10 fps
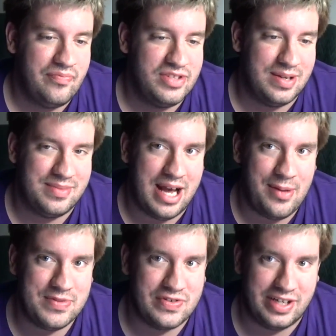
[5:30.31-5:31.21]

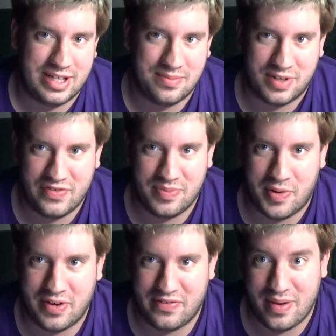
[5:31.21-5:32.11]
Sometimes for, like, a brief
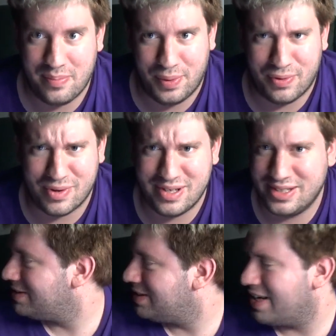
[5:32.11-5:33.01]
moment if I'm bored.
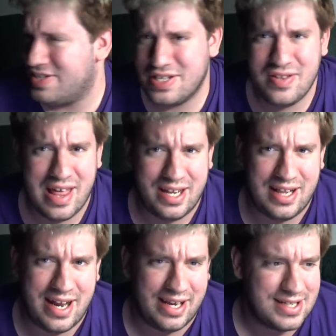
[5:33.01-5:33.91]
I used to do that a
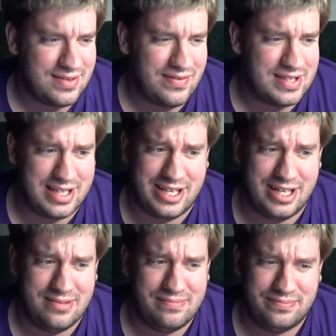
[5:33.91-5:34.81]
lot, I guess, when I was a
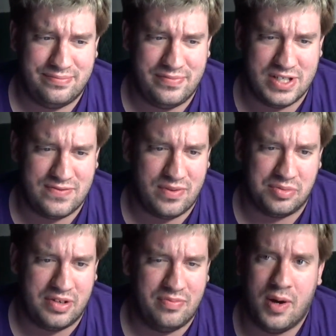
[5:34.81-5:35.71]
kid. Just for
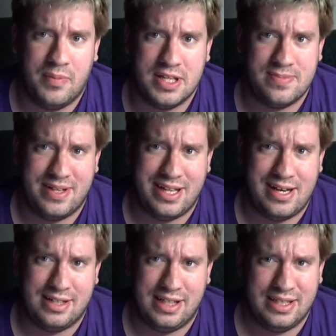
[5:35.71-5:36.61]
brief moments, but
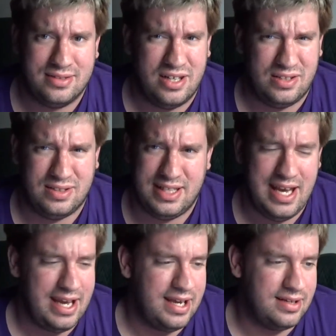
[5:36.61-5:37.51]
not, like, all
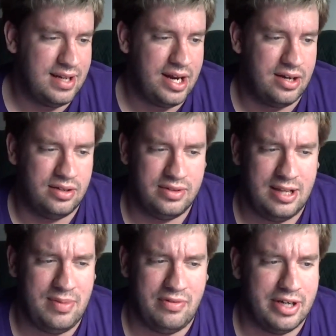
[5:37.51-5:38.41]
day. I don't know,
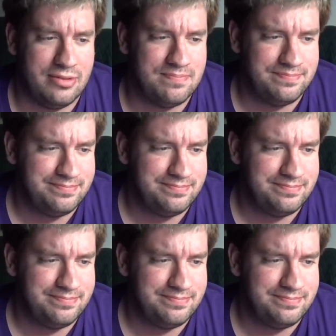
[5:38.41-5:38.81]
that'd be weird.